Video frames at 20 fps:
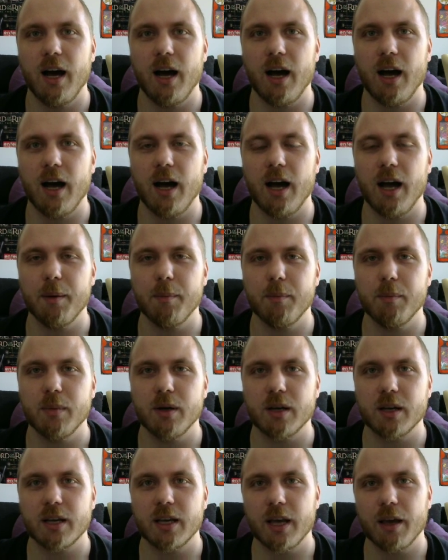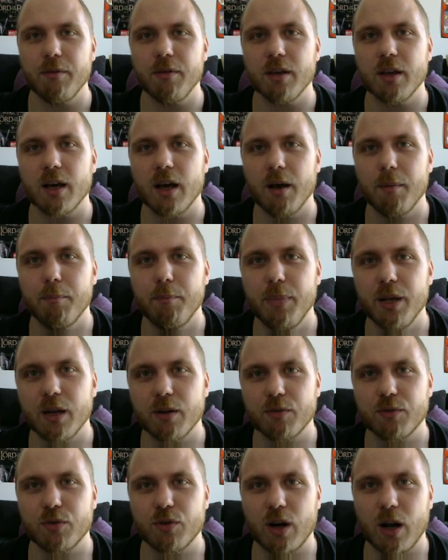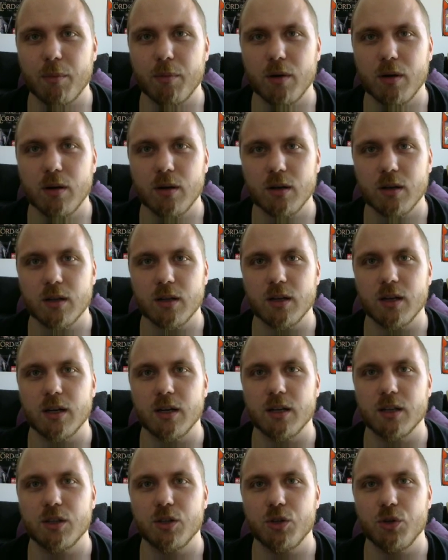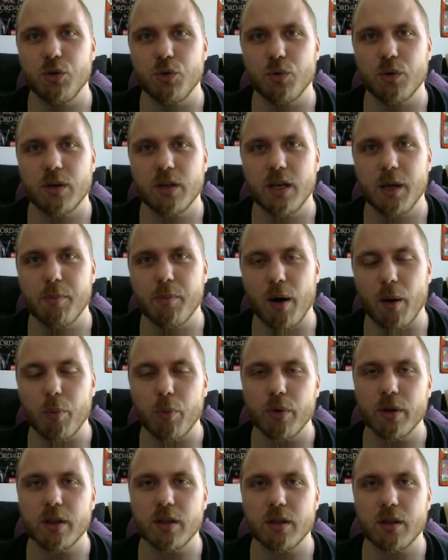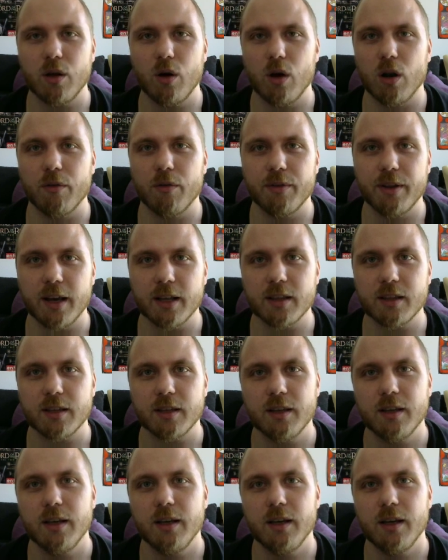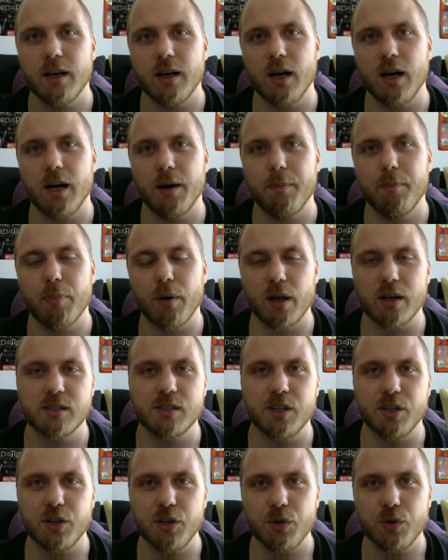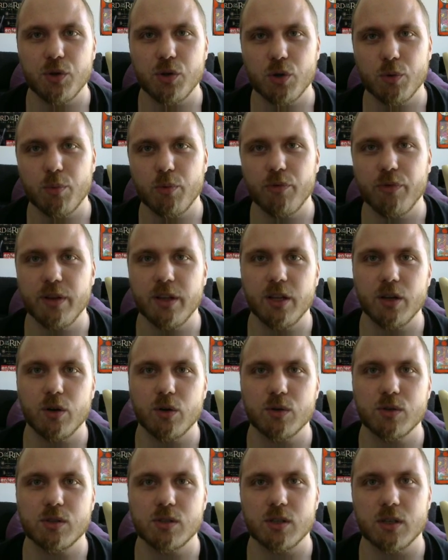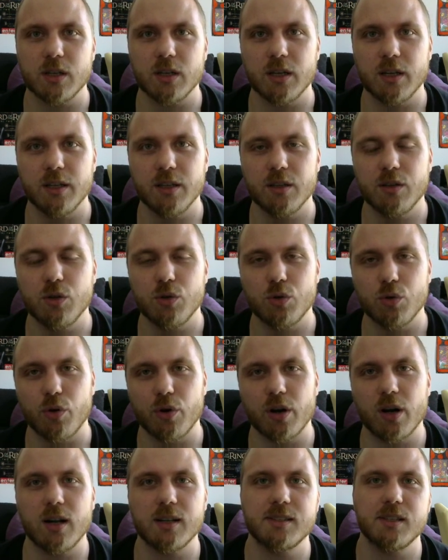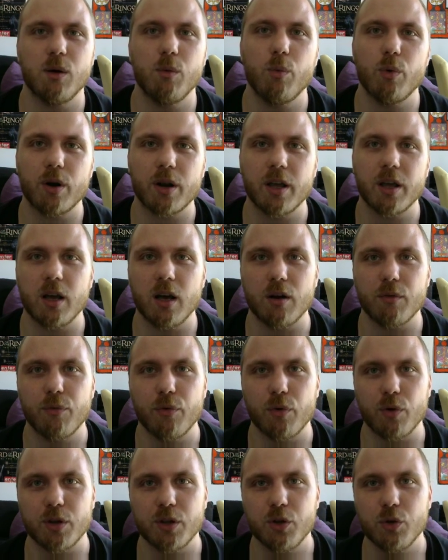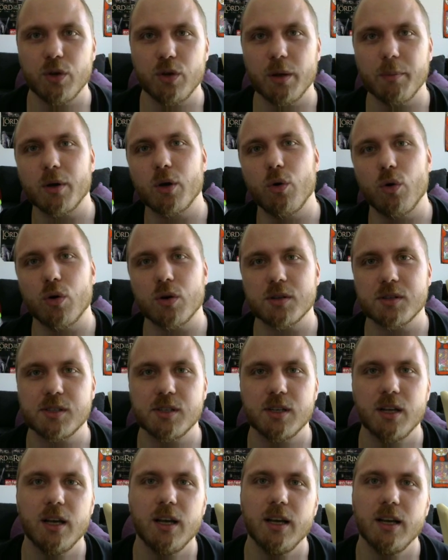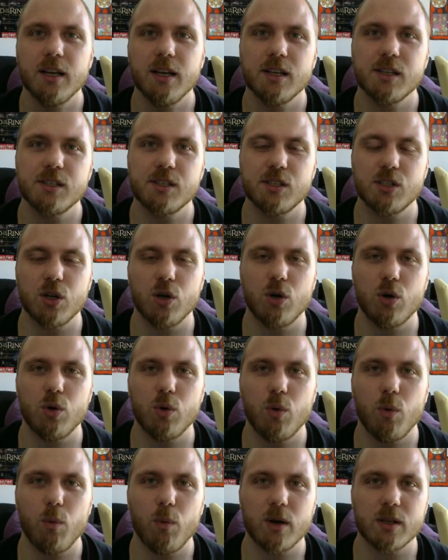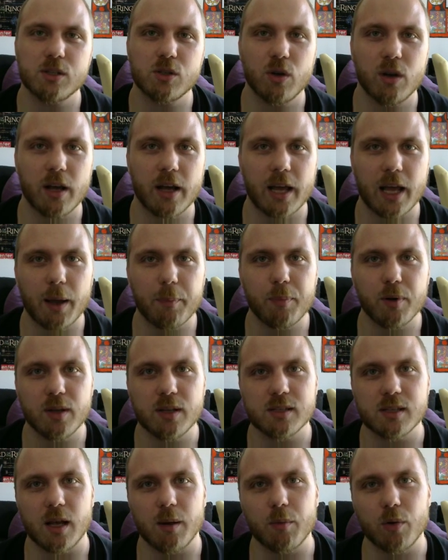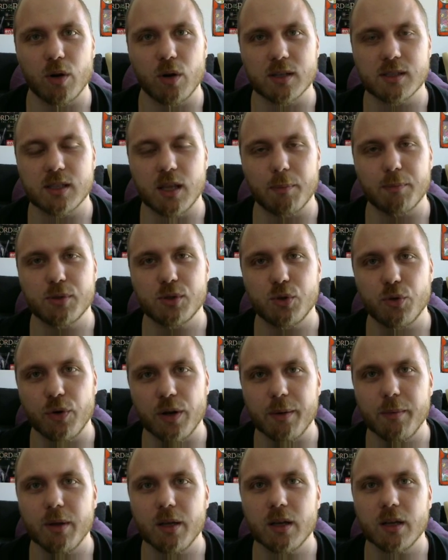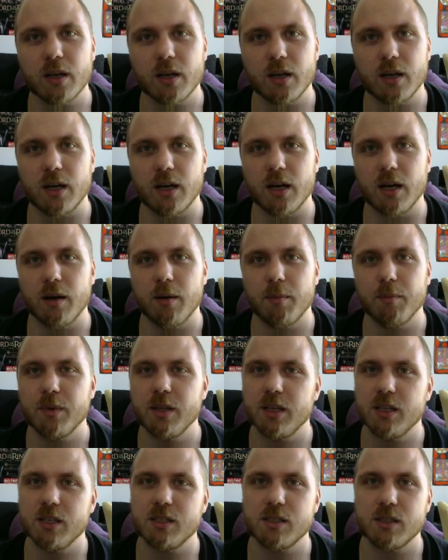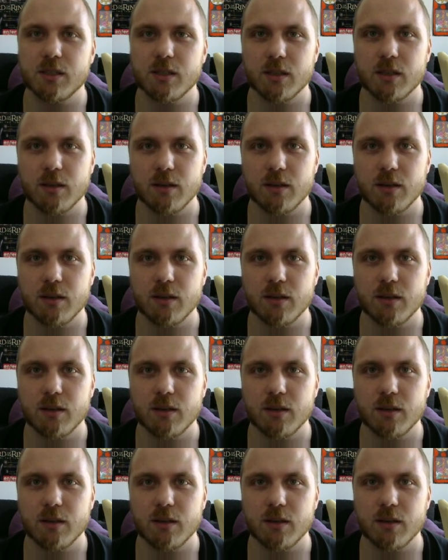I'm having a bit of trouble to keep up with all of that, plus the YouTube videos and tutorials I'm working on for a Udemy course. So what's gonna happen is I'm gonna stop streaming these